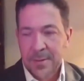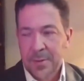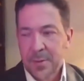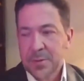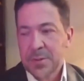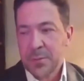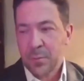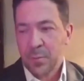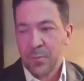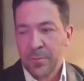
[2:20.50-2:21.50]
Folks,
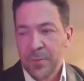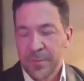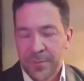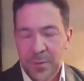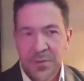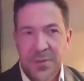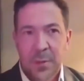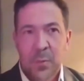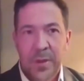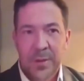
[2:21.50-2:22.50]
the first
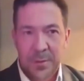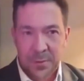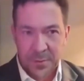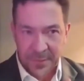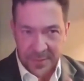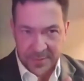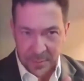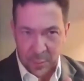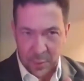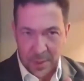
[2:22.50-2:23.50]
thing we can do to fix
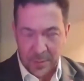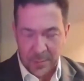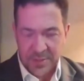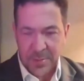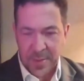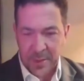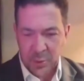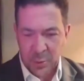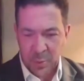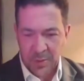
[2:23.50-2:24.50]
the problem is to make
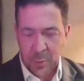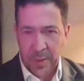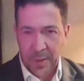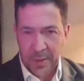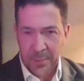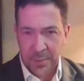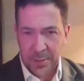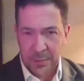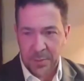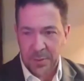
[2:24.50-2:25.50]
sure that we elect
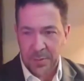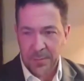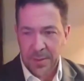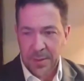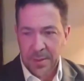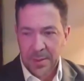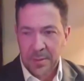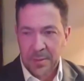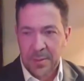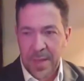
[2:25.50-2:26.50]
people
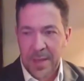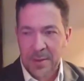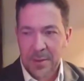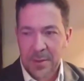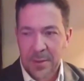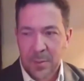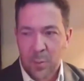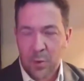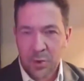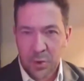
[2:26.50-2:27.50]
that
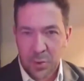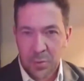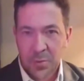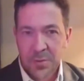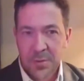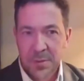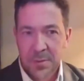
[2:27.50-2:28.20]
will choose